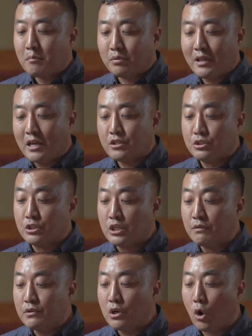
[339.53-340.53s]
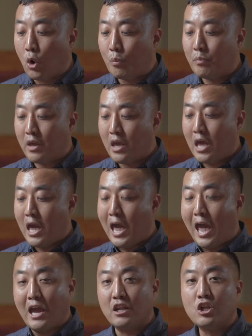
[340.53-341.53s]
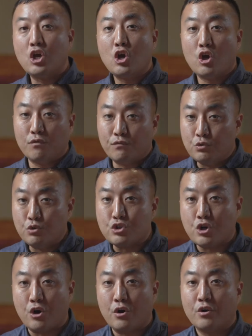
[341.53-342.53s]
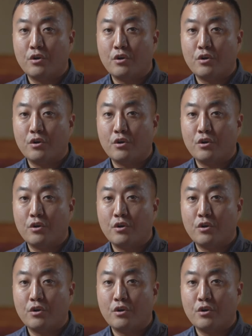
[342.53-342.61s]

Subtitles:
plans to give you hope and a future."